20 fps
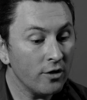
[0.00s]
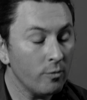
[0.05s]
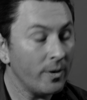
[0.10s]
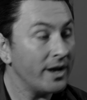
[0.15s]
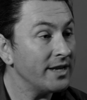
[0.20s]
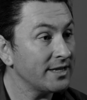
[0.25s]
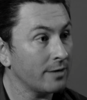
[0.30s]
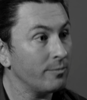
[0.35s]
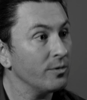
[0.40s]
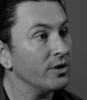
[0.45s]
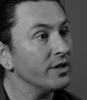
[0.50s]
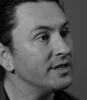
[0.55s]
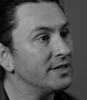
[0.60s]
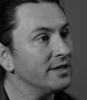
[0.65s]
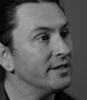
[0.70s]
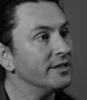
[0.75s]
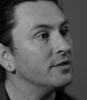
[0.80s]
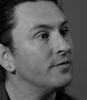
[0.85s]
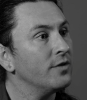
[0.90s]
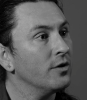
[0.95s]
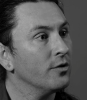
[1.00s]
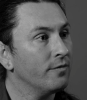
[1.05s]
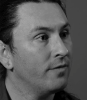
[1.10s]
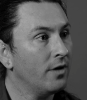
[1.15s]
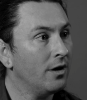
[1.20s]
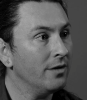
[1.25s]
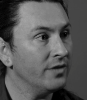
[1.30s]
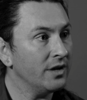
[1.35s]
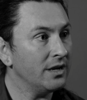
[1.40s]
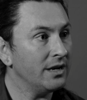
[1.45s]
of the ways I really see this field
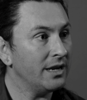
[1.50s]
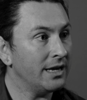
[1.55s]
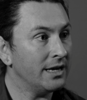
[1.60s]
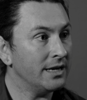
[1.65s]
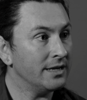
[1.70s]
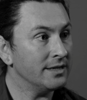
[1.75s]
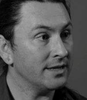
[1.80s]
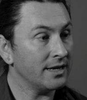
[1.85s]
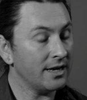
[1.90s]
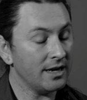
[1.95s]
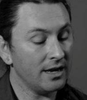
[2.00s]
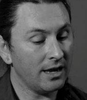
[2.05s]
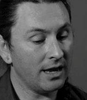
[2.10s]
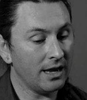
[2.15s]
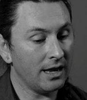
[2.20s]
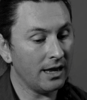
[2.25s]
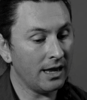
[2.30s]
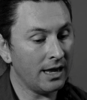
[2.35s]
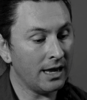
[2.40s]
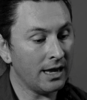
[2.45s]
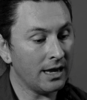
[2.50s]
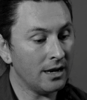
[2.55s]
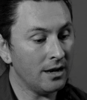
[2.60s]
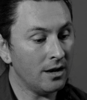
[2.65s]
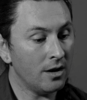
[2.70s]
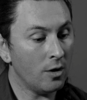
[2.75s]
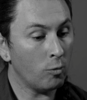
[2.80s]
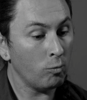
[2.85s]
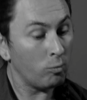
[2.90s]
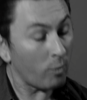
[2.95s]
evolving is
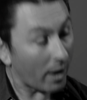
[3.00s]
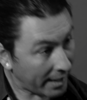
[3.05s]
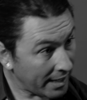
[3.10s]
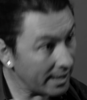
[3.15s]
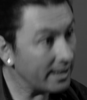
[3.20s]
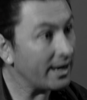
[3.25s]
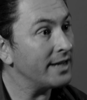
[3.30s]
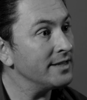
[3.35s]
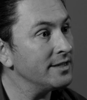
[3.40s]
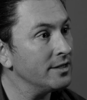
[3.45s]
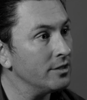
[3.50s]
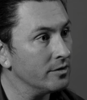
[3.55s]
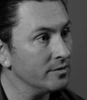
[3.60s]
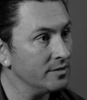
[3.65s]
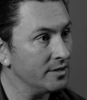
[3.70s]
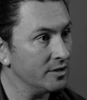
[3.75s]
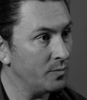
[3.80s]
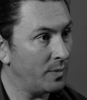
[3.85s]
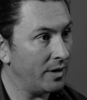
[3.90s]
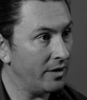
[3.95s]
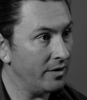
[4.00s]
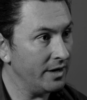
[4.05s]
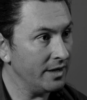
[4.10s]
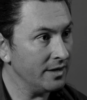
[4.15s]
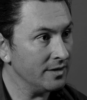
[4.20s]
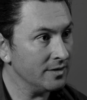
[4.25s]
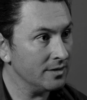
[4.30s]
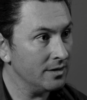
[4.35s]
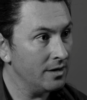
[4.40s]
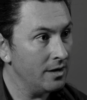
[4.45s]
in recognizing those
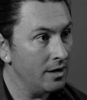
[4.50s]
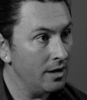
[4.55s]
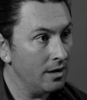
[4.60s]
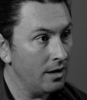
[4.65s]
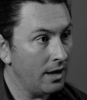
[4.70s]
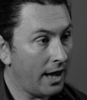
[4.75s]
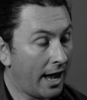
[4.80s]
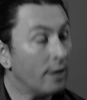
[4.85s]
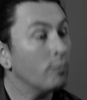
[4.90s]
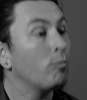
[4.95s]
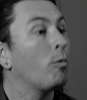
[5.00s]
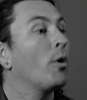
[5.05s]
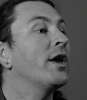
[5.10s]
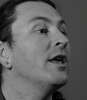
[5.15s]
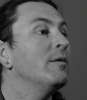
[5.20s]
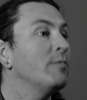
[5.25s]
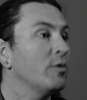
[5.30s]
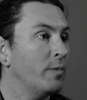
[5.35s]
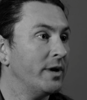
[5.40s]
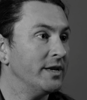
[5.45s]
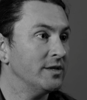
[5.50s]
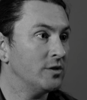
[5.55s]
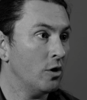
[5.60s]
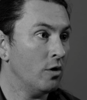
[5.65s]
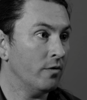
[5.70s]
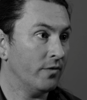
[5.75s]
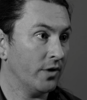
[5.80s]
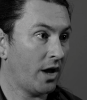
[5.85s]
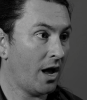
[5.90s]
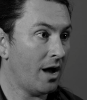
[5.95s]
disparities and working with ways to
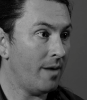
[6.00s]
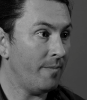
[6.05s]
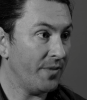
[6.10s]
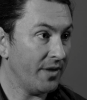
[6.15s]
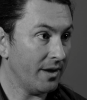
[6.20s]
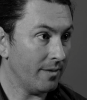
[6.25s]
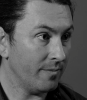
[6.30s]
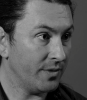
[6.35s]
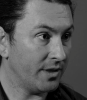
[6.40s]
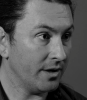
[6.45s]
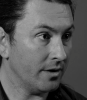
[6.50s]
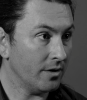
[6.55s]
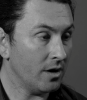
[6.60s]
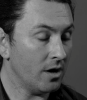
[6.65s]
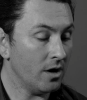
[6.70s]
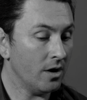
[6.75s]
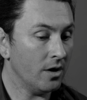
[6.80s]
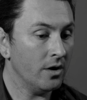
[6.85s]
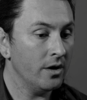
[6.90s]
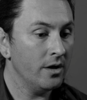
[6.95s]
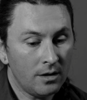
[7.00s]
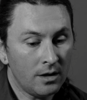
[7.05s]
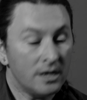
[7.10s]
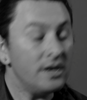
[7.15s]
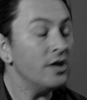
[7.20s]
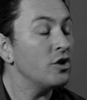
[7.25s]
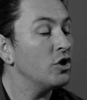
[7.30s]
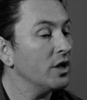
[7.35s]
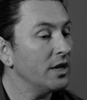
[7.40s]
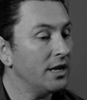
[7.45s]
overcome them. There are
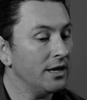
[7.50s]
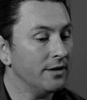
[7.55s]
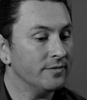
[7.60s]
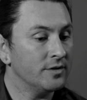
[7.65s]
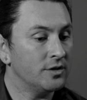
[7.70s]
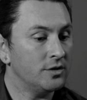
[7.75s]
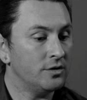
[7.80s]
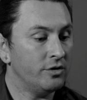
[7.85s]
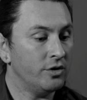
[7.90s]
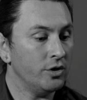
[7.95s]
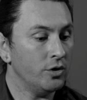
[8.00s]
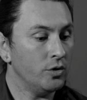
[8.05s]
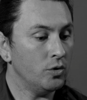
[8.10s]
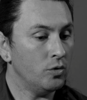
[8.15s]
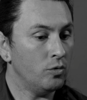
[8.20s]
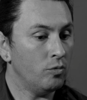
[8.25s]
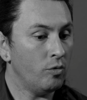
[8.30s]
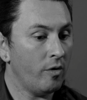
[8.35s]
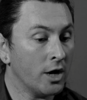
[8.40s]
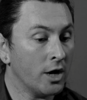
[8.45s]
initiatives to